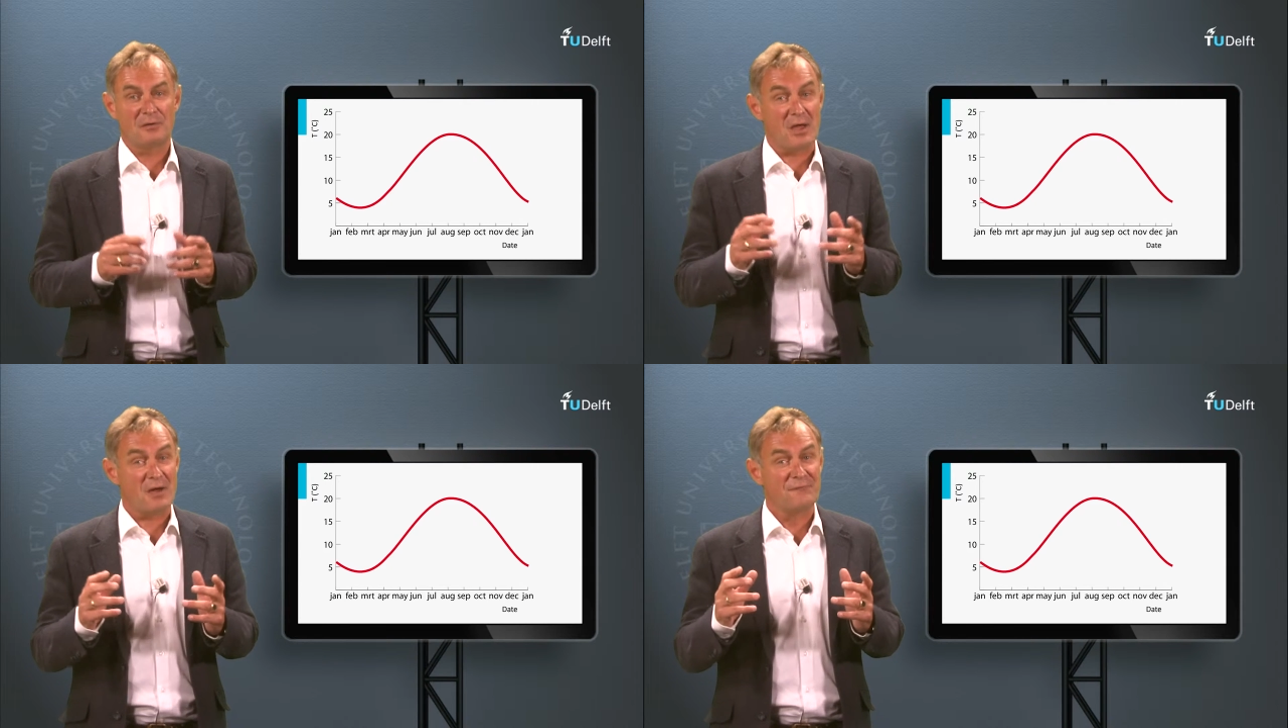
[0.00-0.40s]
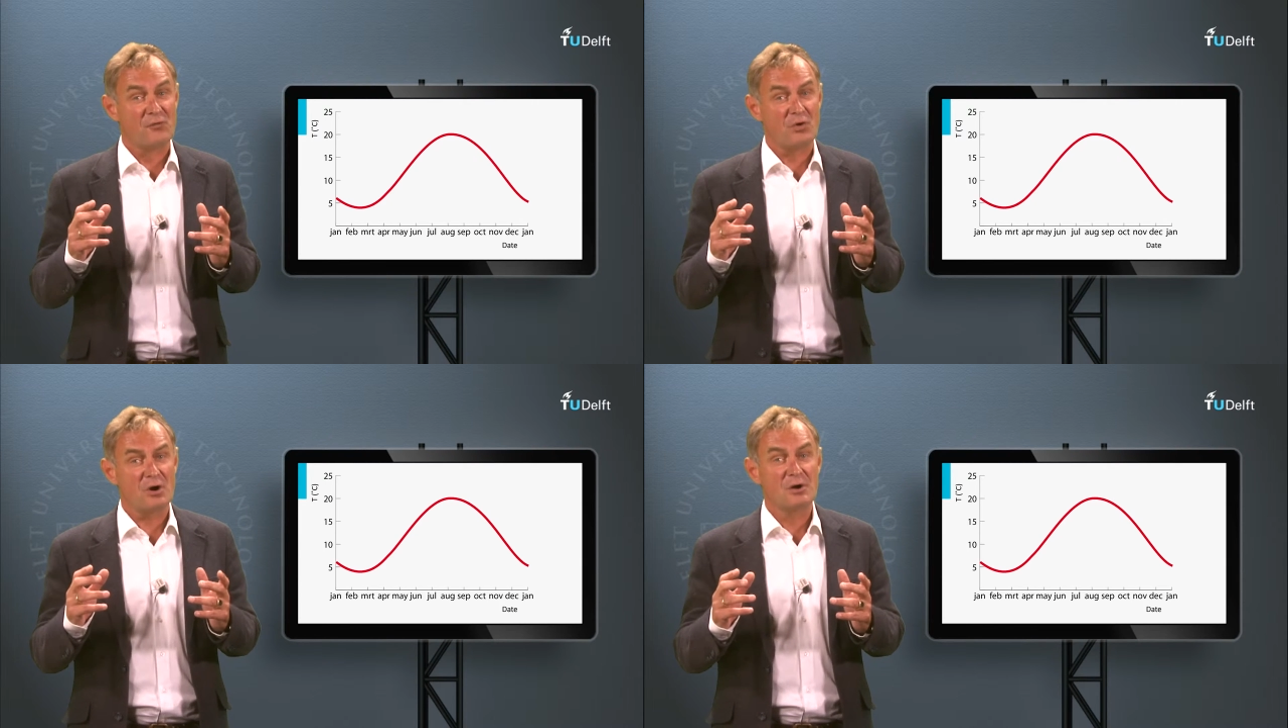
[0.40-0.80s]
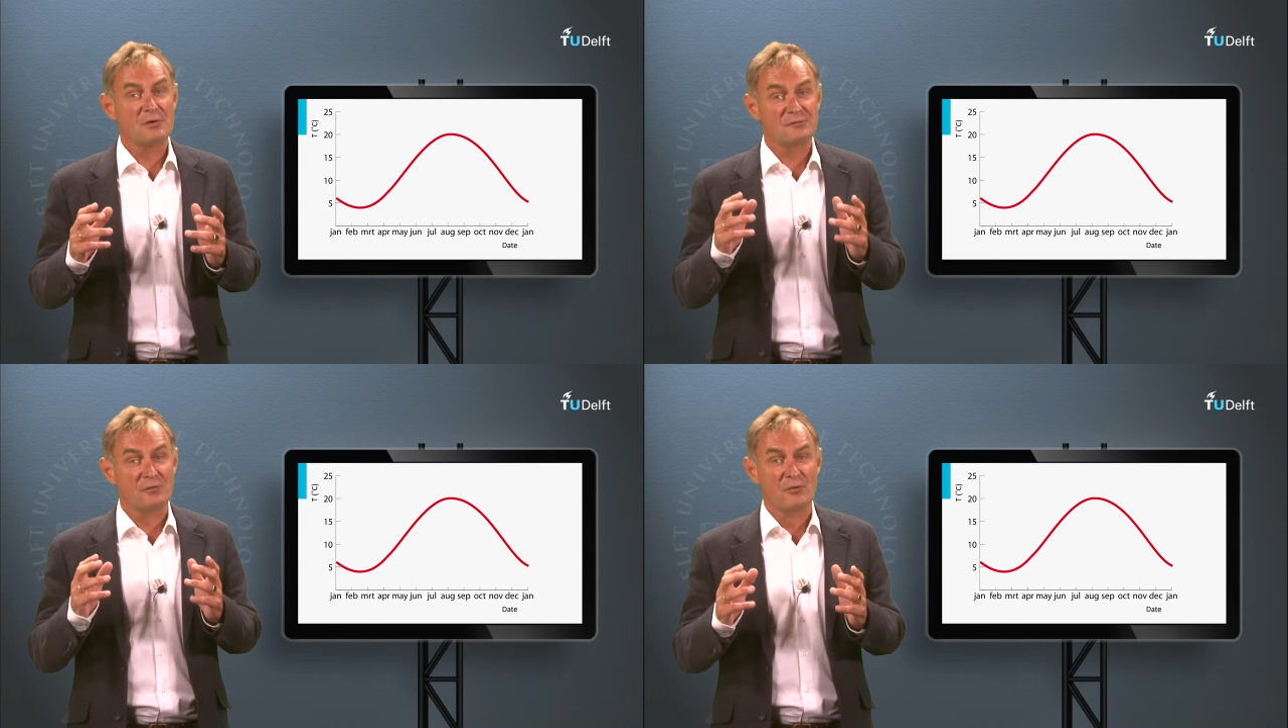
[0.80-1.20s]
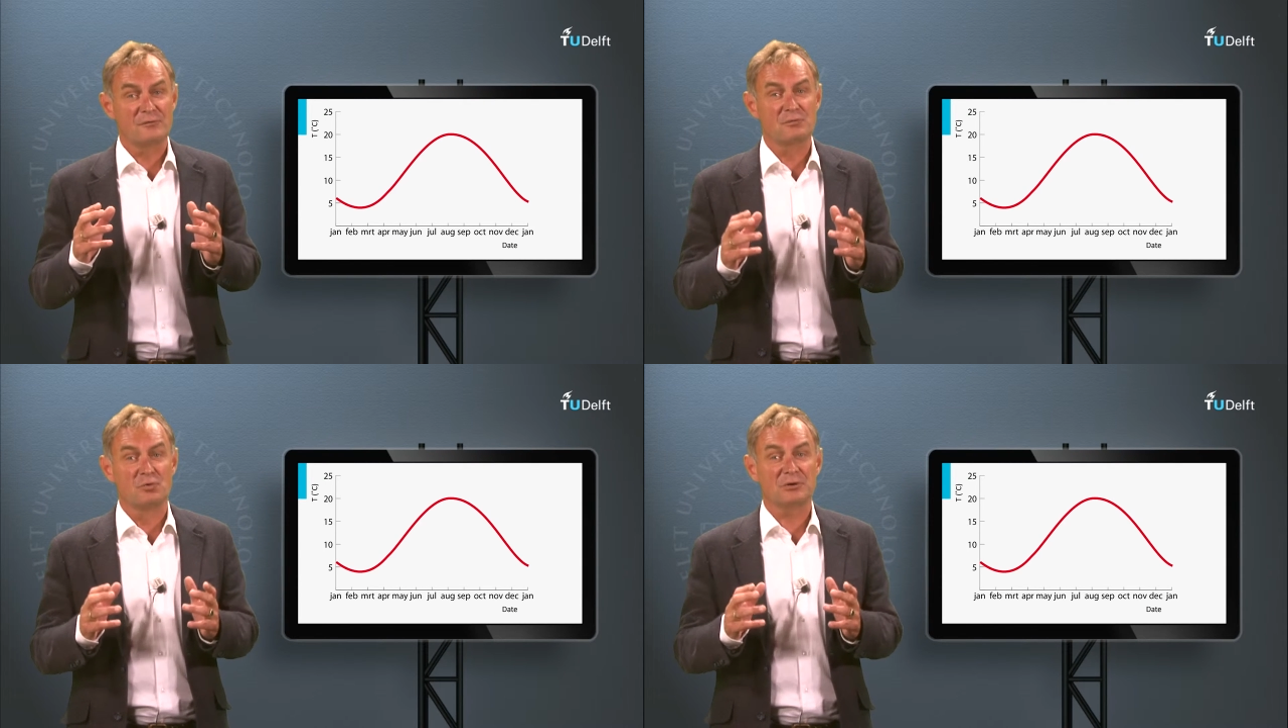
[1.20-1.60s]
Therefore,
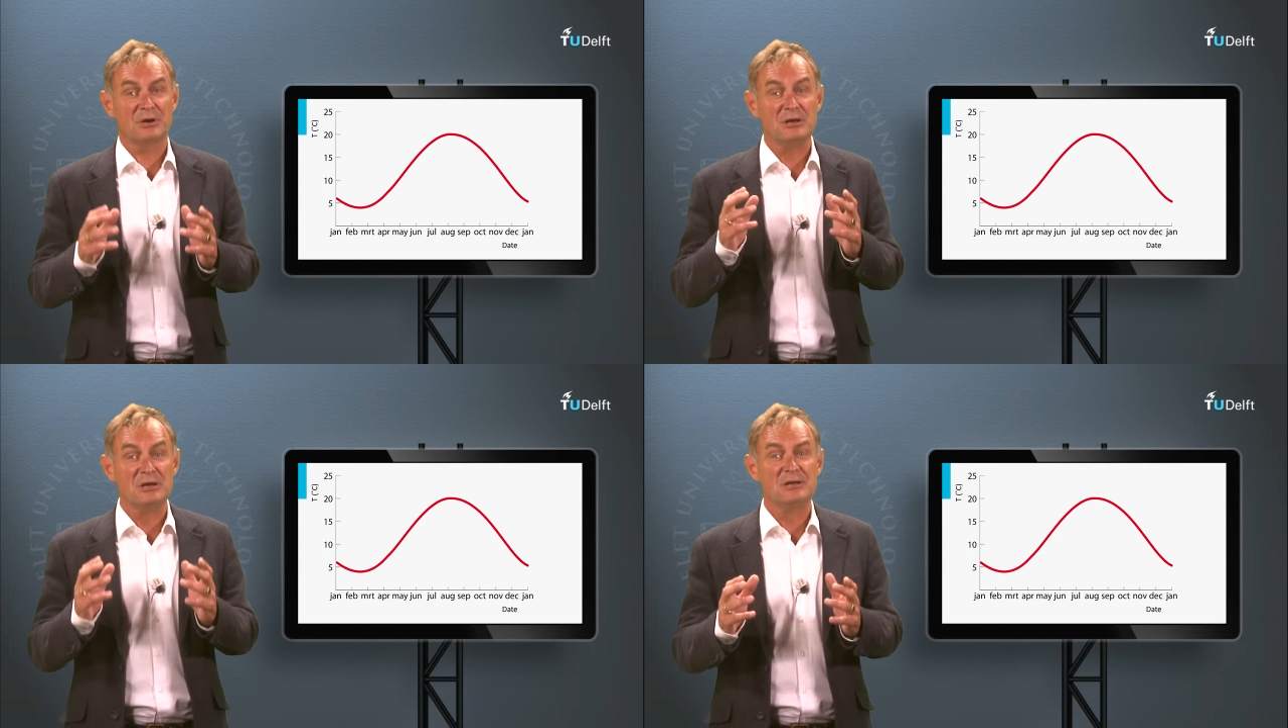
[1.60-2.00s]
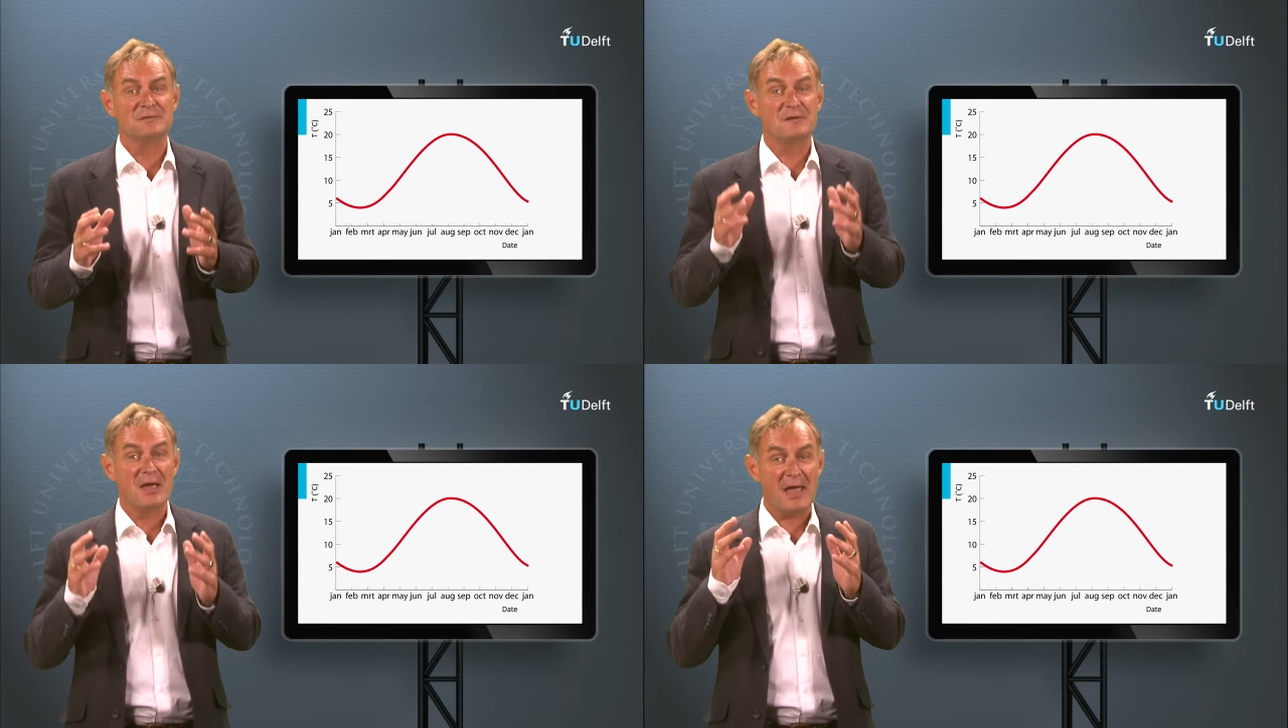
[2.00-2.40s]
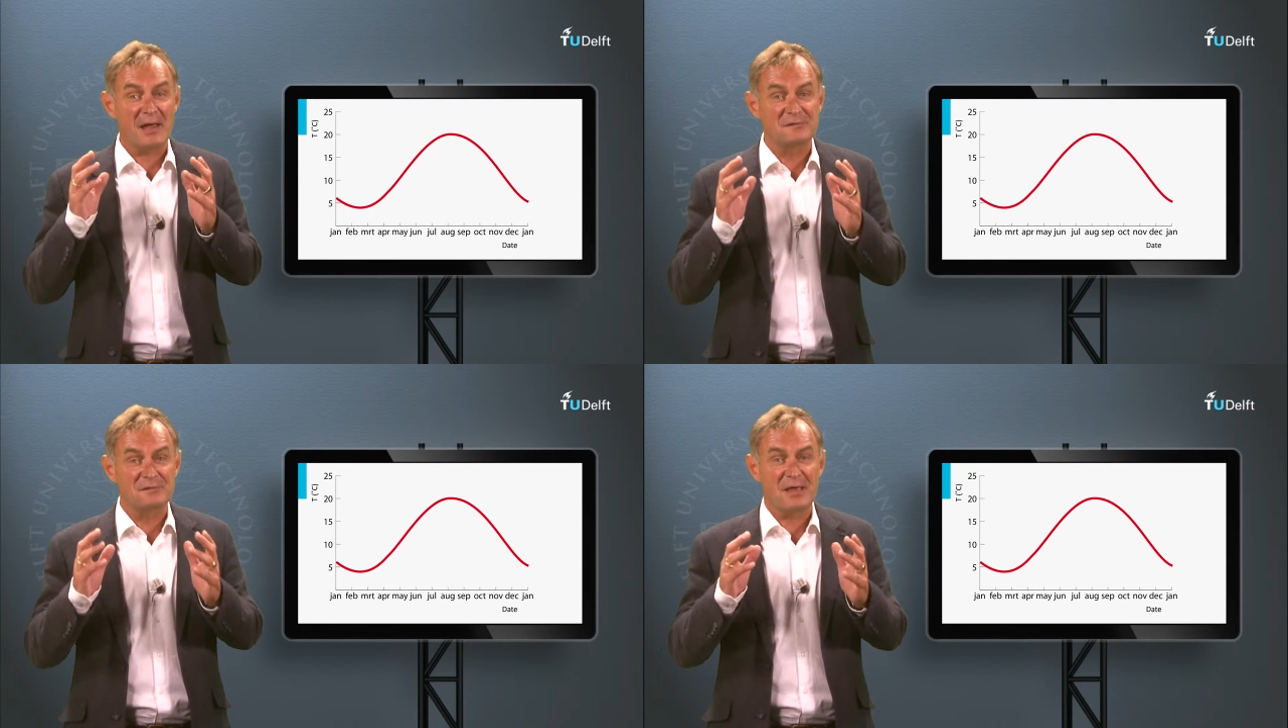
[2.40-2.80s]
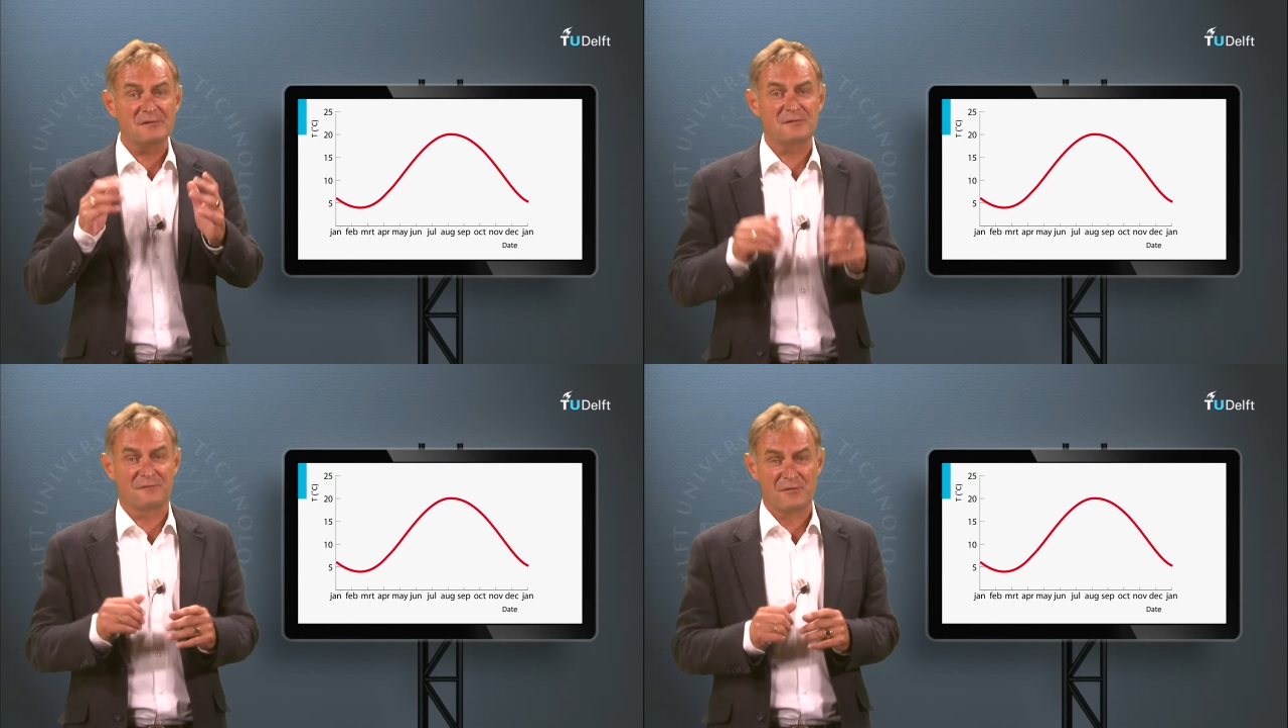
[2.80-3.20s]
surface water needs
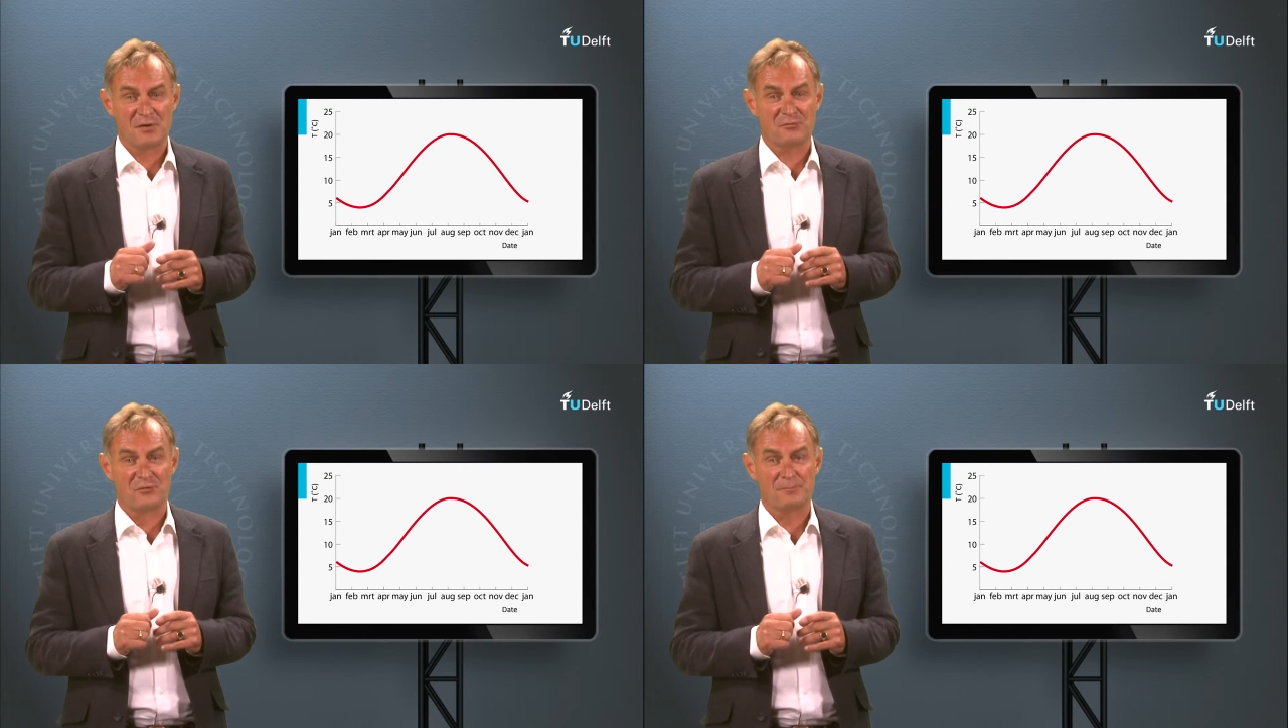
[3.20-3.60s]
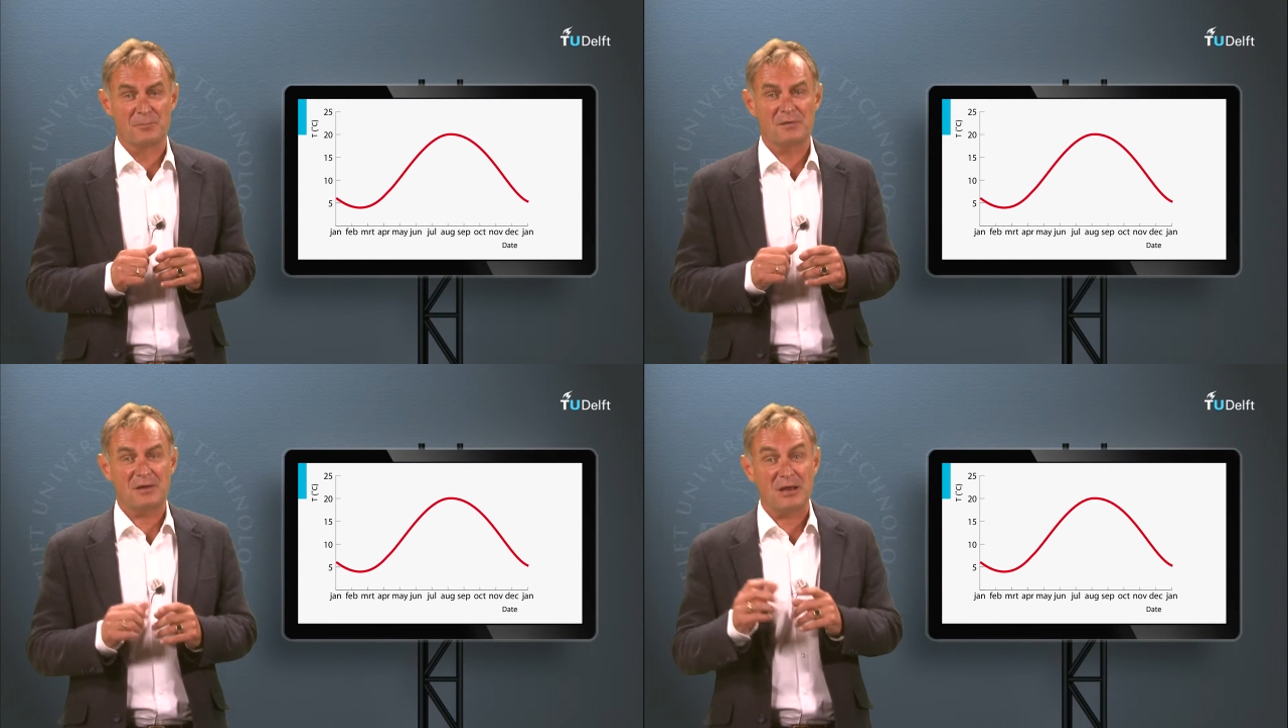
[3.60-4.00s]
extensive treatment,